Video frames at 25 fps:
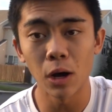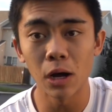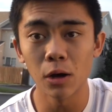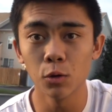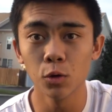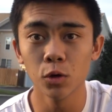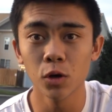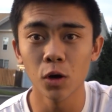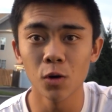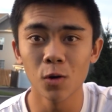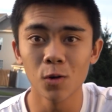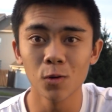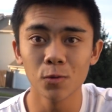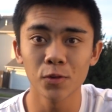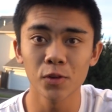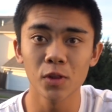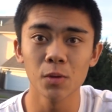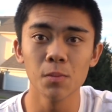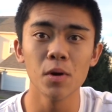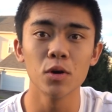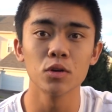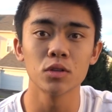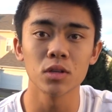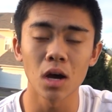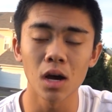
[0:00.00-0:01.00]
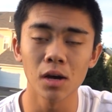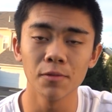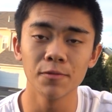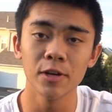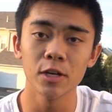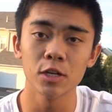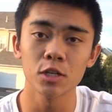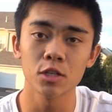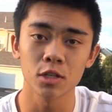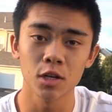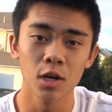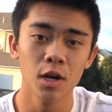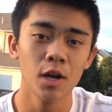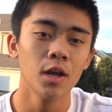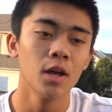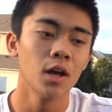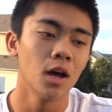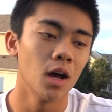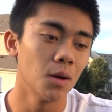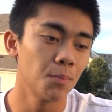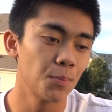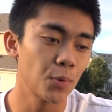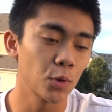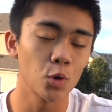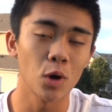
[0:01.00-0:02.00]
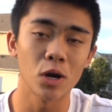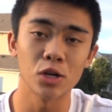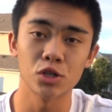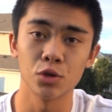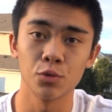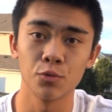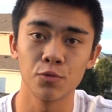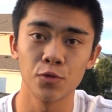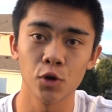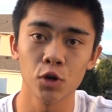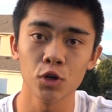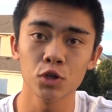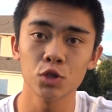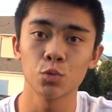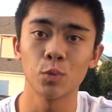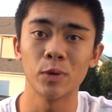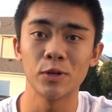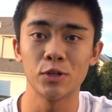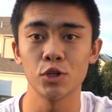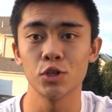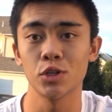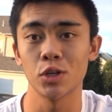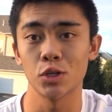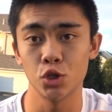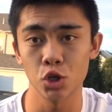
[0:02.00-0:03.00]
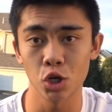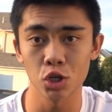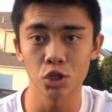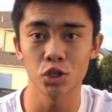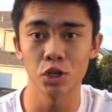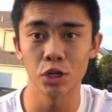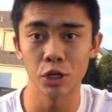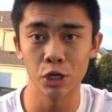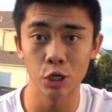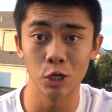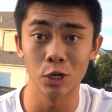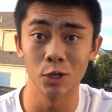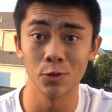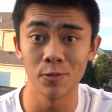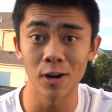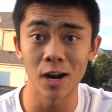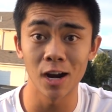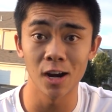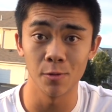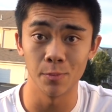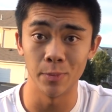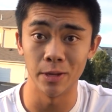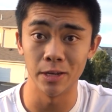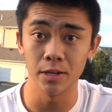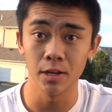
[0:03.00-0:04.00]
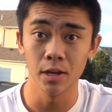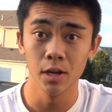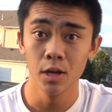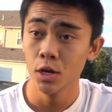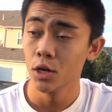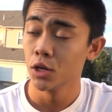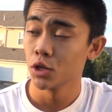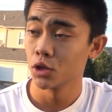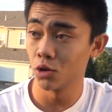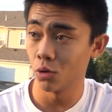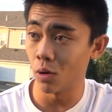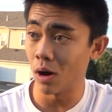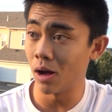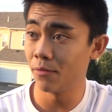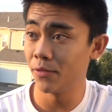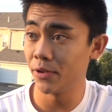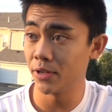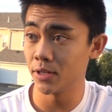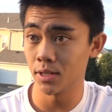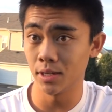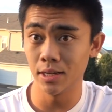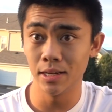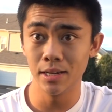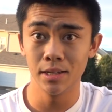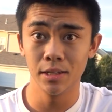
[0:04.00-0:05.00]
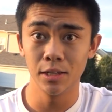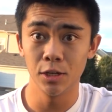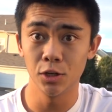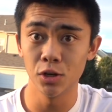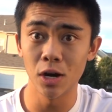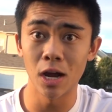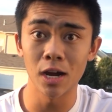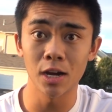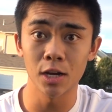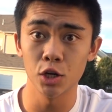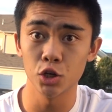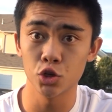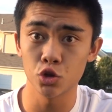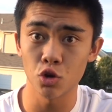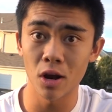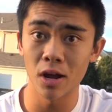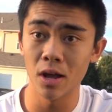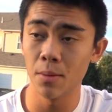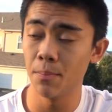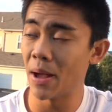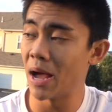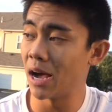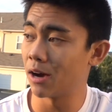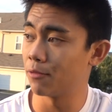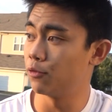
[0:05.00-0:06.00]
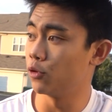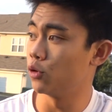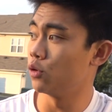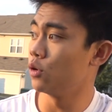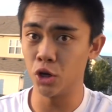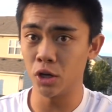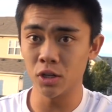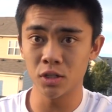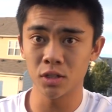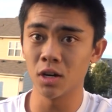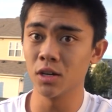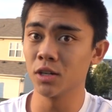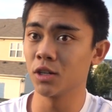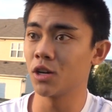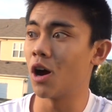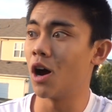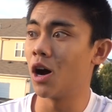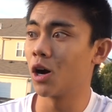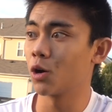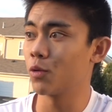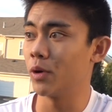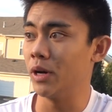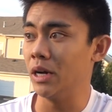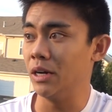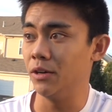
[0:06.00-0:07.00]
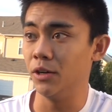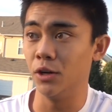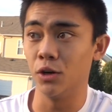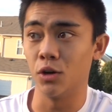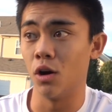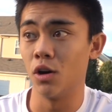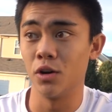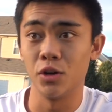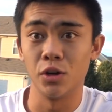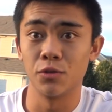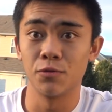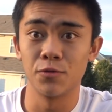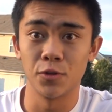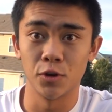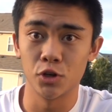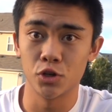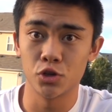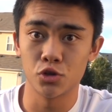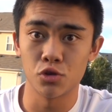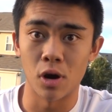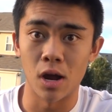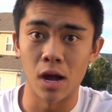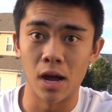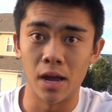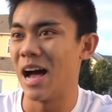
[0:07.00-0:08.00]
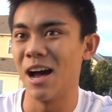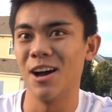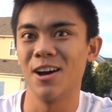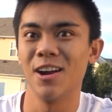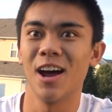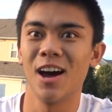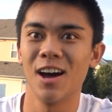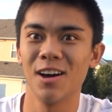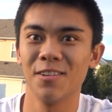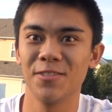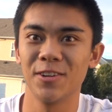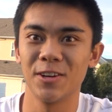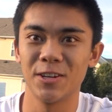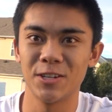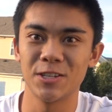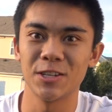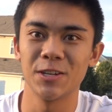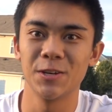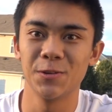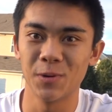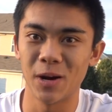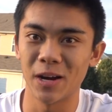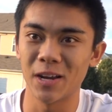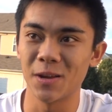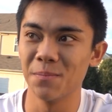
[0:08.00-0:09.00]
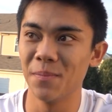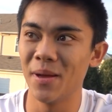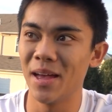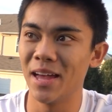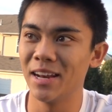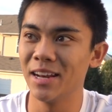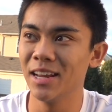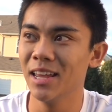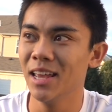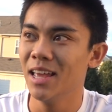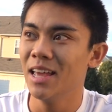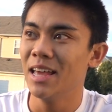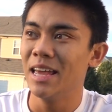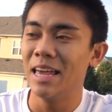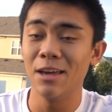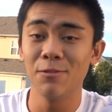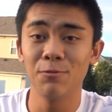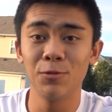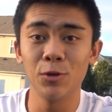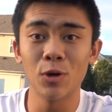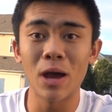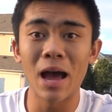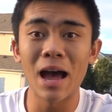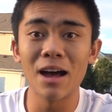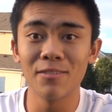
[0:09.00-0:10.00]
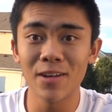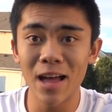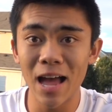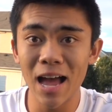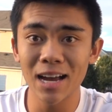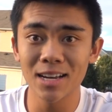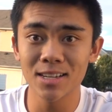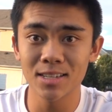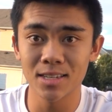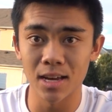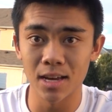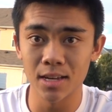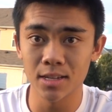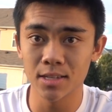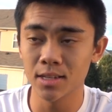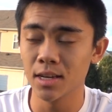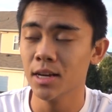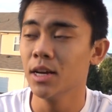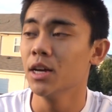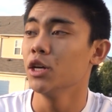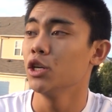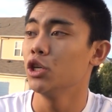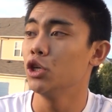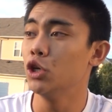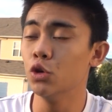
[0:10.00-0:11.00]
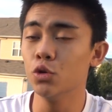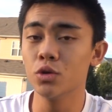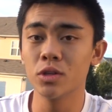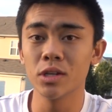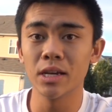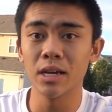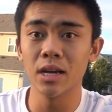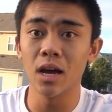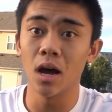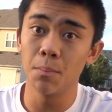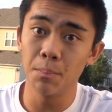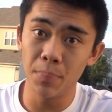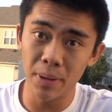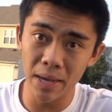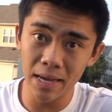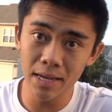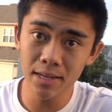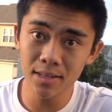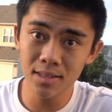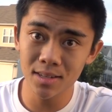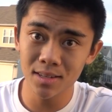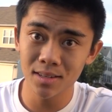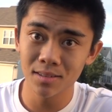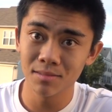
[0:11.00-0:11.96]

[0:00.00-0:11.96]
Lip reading: I will go over the most obvious progression first, which is adjusting your environment. So obviously you're not gonna try a back full just on concrete on your first try. I would obviously recommend, if you have access, using a pit.